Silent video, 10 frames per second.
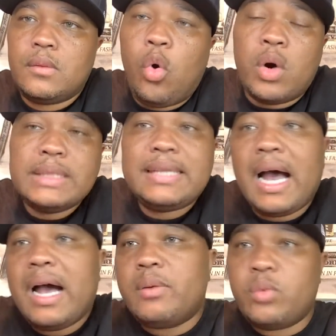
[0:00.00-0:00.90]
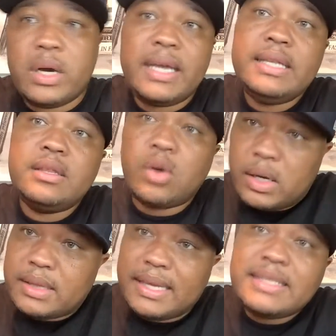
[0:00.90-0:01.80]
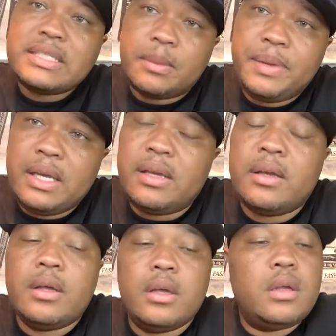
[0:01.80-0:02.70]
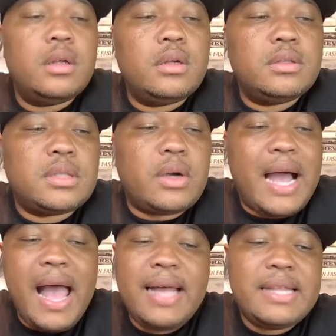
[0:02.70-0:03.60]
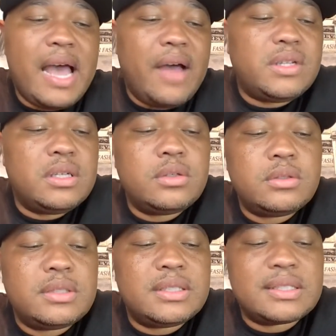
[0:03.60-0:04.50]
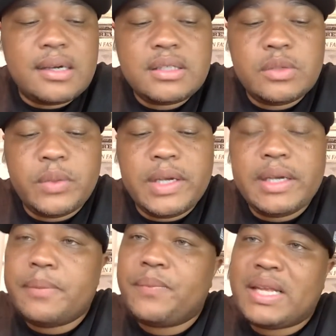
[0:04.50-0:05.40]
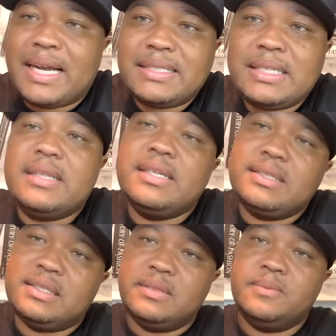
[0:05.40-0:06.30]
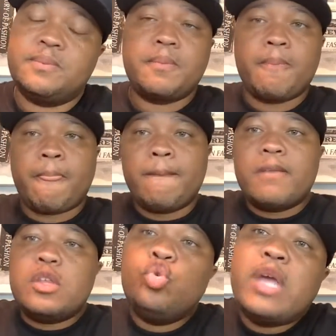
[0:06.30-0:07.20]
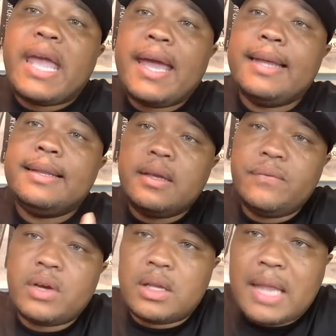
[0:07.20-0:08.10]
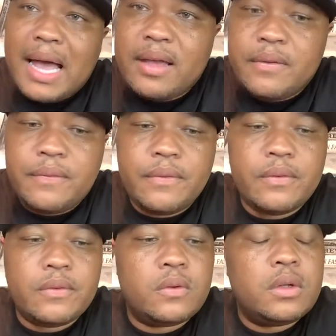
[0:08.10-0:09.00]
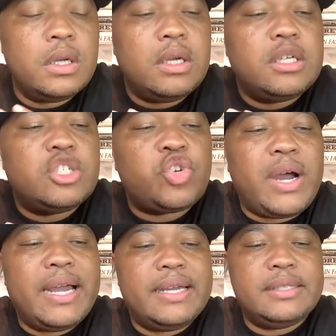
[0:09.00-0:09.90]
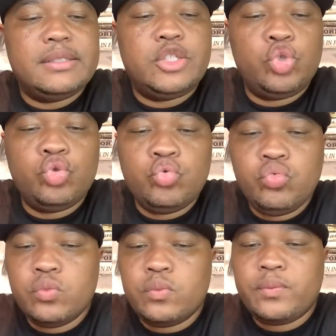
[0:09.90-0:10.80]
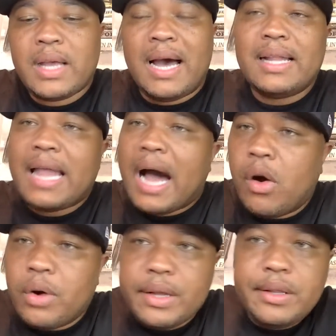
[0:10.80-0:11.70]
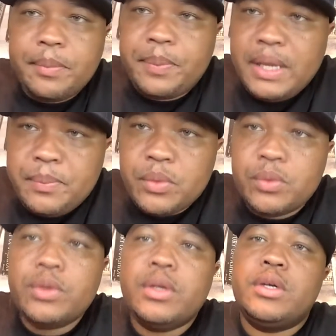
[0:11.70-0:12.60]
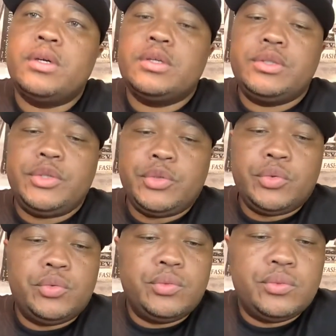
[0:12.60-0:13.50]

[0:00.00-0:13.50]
on time where he thought they should be. So I had to have a little discussion with him, and I said, listen, you can't live your life trying to allow other people to